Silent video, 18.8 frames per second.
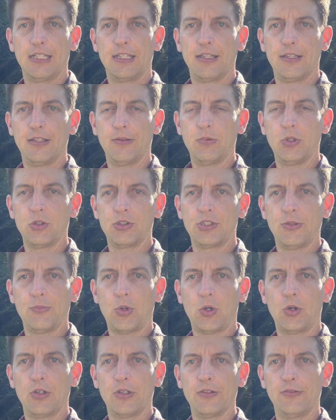the most
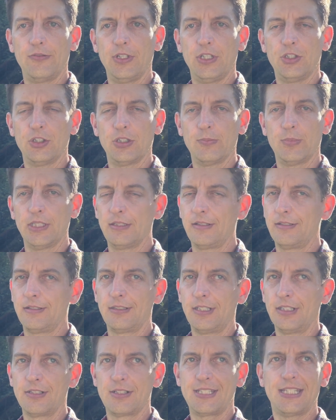important feature, but
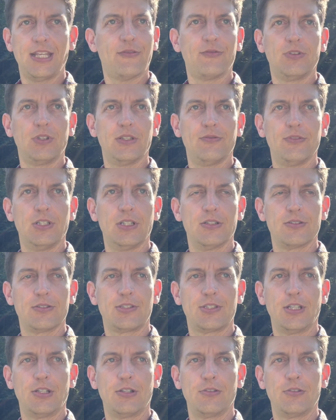there's several of those.
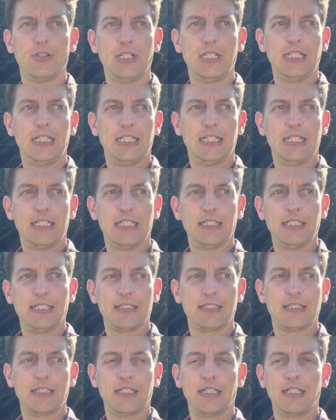So
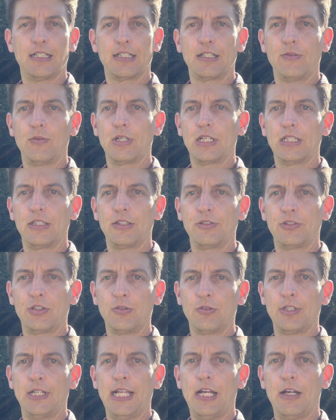let's go on a little
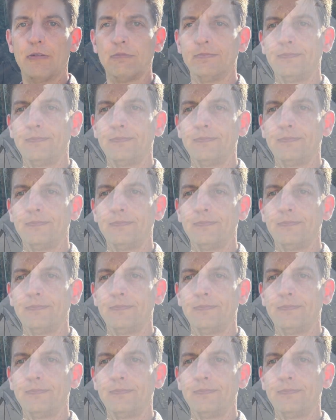tour now.